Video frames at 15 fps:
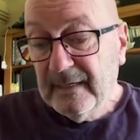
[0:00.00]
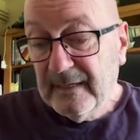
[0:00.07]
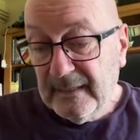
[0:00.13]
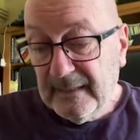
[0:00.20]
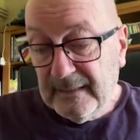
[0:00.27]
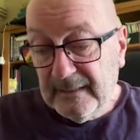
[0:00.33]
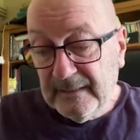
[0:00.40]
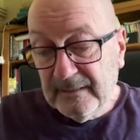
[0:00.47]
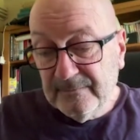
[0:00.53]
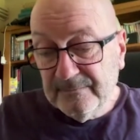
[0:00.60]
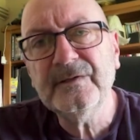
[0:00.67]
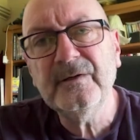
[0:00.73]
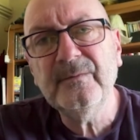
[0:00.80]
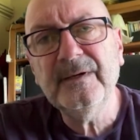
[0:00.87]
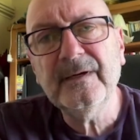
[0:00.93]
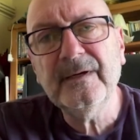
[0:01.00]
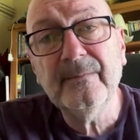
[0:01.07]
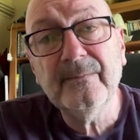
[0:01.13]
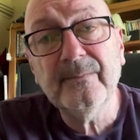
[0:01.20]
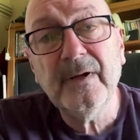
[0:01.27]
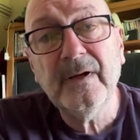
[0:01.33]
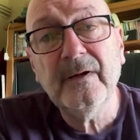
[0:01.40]
You
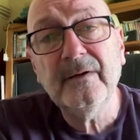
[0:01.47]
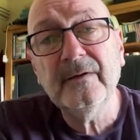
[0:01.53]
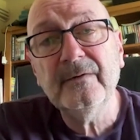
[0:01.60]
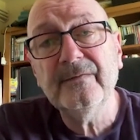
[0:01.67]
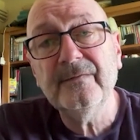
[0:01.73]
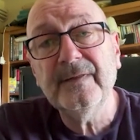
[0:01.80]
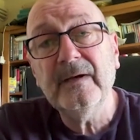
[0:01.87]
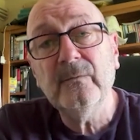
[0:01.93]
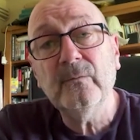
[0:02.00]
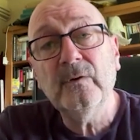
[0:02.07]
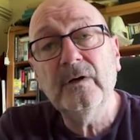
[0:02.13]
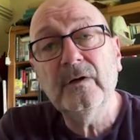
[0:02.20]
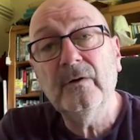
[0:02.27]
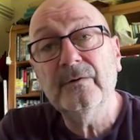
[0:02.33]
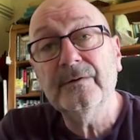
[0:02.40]
become part of that world,